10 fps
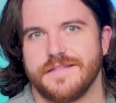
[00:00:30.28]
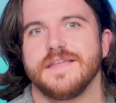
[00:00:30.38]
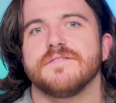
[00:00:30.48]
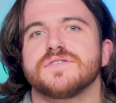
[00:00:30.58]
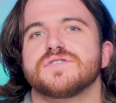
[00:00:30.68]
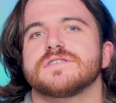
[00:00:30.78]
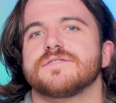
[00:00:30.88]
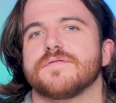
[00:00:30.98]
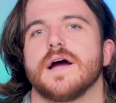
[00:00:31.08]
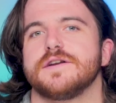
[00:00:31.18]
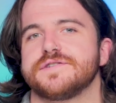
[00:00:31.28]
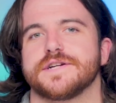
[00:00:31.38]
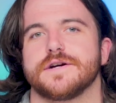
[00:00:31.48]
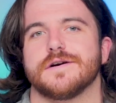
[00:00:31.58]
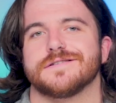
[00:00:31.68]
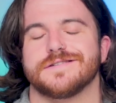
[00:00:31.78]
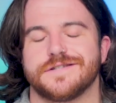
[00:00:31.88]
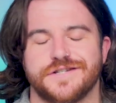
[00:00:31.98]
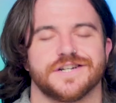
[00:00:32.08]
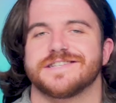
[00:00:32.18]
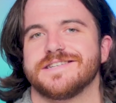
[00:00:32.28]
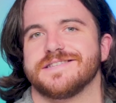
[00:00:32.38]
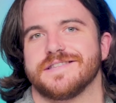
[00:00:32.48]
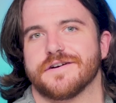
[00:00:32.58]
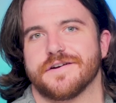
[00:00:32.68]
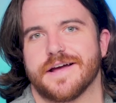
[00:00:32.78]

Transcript: The infrastructure for hydrogen cars just isn't there